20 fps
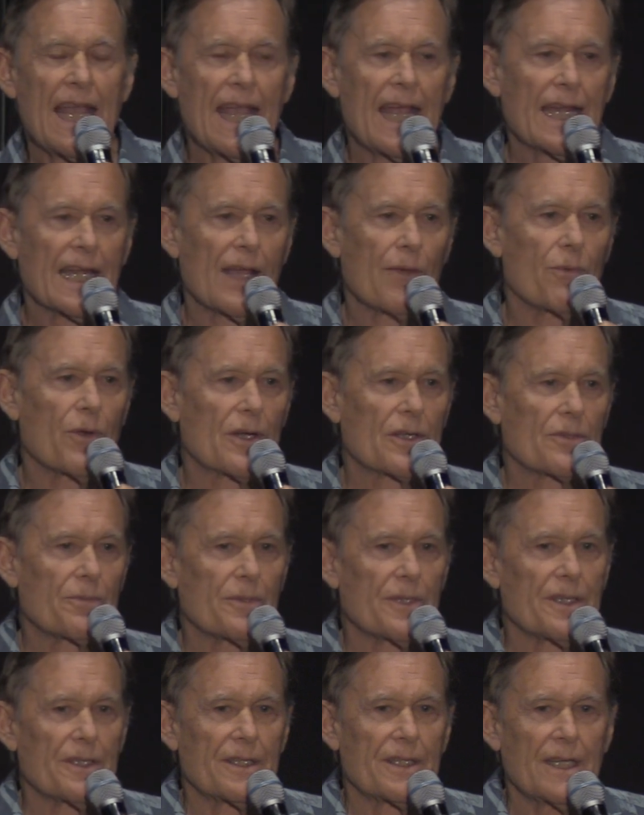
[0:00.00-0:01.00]
and I worked
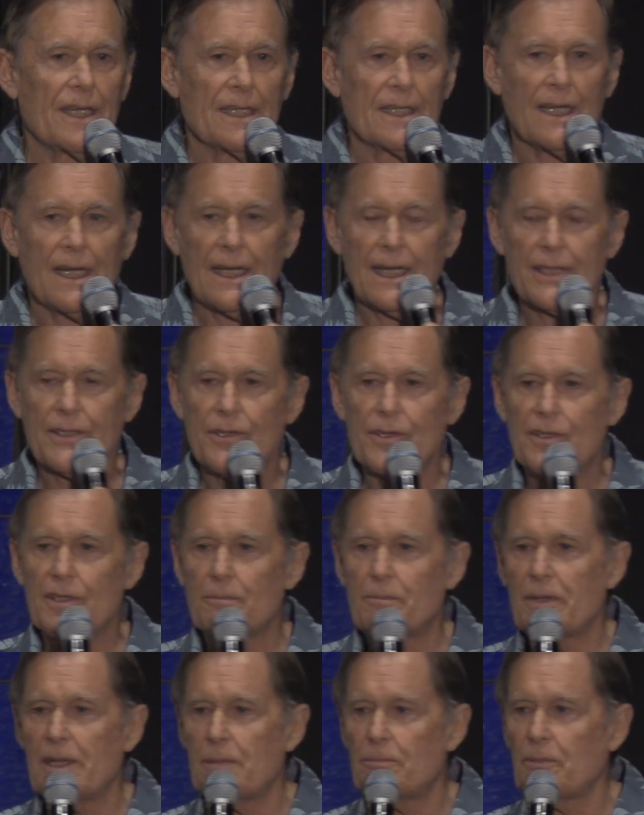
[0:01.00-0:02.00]
with hundreds
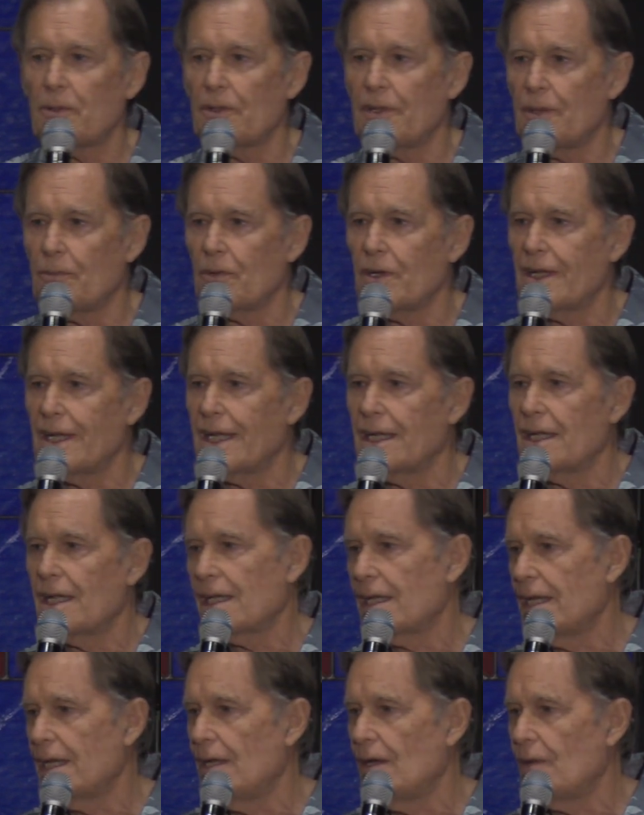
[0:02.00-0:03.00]
of people that were,
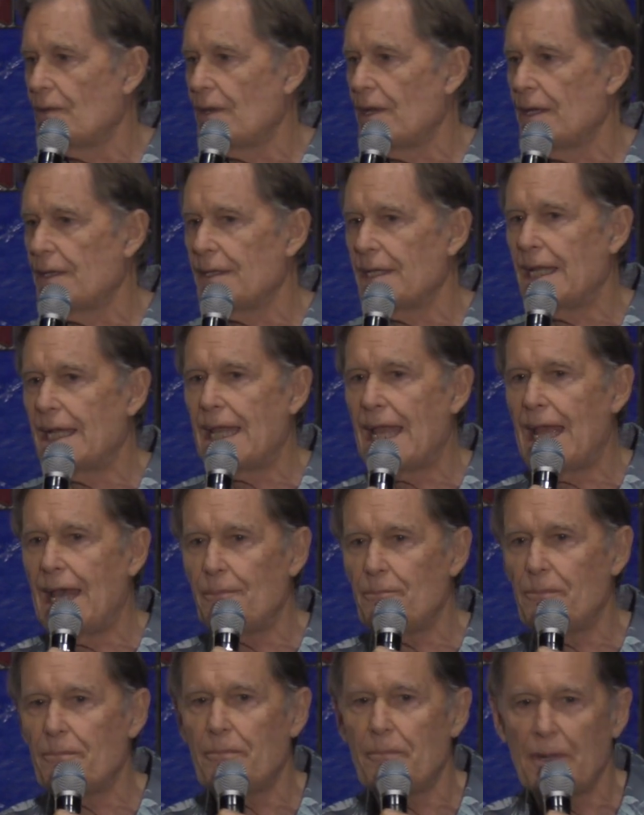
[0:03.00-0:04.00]
you know, that
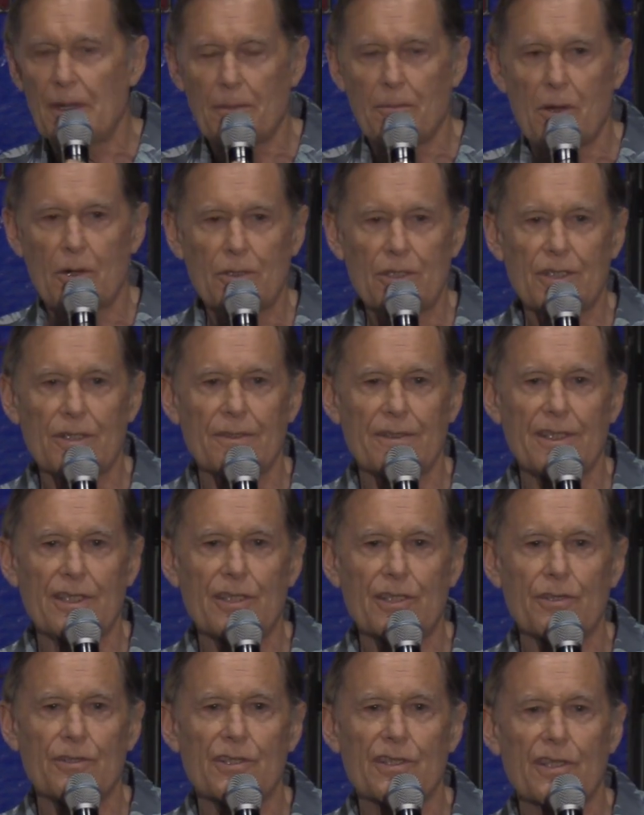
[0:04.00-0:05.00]
had emotional
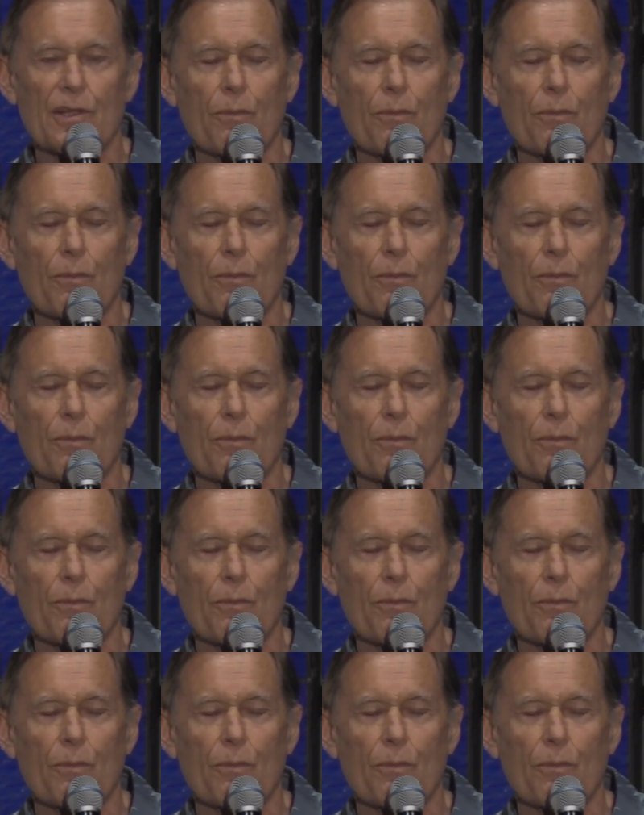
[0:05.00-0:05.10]
issues.